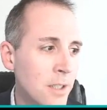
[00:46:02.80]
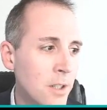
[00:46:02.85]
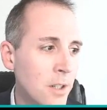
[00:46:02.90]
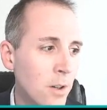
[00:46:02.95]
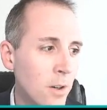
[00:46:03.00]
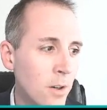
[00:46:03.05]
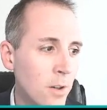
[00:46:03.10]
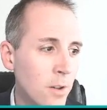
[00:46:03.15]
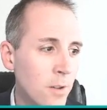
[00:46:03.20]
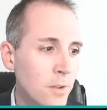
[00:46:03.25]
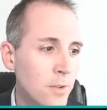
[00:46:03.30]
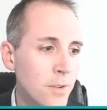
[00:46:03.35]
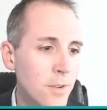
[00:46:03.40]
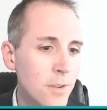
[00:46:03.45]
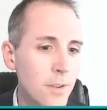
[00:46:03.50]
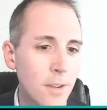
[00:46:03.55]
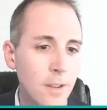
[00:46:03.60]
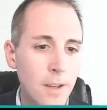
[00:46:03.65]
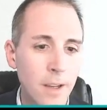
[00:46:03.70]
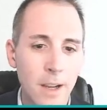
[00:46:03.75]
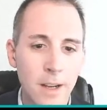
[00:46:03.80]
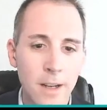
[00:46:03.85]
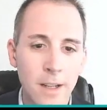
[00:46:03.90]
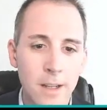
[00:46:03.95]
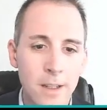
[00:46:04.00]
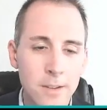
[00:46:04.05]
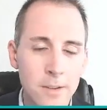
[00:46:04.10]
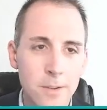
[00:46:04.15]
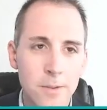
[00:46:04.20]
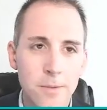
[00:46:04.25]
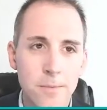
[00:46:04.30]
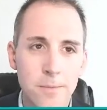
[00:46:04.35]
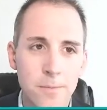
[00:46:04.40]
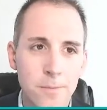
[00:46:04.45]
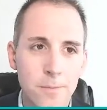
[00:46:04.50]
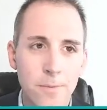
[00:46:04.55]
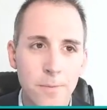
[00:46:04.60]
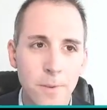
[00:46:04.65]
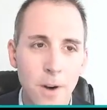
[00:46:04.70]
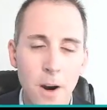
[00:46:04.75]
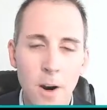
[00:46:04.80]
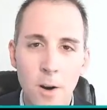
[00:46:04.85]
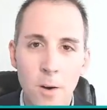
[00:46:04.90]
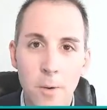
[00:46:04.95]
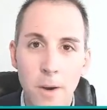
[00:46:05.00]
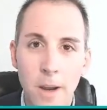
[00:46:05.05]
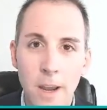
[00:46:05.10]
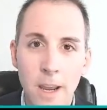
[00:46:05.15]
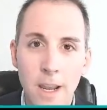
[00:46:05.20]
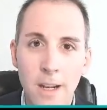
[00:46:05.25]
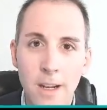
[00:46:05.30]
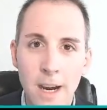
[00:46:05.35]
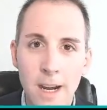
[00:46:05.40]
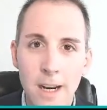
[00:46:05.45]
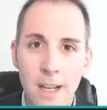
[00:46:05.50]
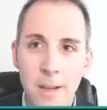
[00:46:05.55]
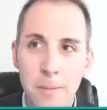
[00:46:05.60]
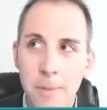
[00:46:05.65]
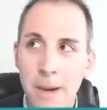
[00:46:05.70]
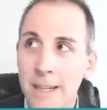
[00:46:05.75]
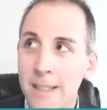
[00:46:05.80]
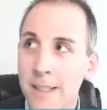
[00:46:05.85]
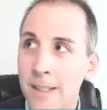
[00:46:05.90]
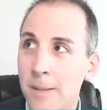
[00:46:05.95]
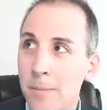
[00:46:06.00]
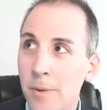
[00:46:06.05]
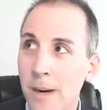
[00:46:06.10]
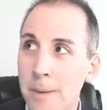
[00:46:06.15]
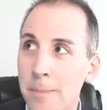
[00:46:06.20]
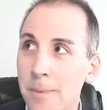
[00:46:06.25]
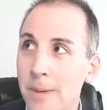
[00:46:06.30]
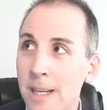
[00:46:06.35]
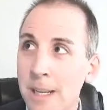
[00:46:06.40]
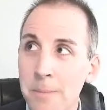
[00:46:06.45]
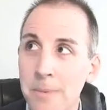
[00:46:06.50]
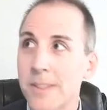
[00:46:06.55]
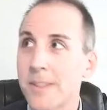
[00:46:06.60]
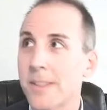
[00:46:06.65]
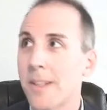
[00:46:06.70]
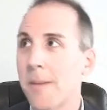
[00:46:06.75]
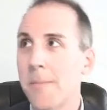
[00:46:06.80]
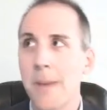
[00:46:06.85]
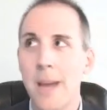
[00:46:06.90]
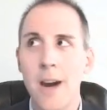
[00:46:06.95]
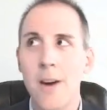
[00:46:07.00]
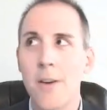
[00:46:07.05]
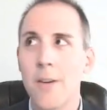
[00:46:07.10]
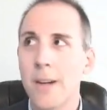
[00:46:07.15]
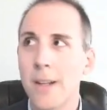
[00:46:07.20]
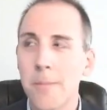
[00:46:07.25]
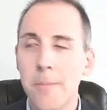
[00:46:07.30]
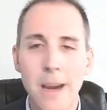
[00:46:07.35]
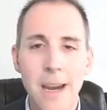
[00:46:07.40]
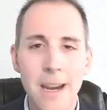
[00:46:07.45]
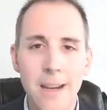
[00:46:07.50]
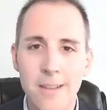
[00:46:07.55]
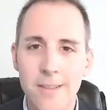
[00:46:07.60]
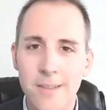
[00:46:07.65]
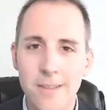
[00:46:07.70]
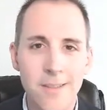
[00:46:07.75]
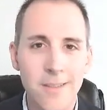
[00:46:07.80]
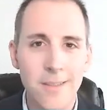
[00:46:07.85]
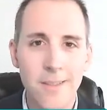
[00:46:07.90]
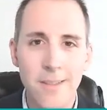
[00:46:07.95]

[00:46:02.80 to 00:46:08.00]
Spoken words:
occurs and it's far away and not impacting the property, but somehow it impacts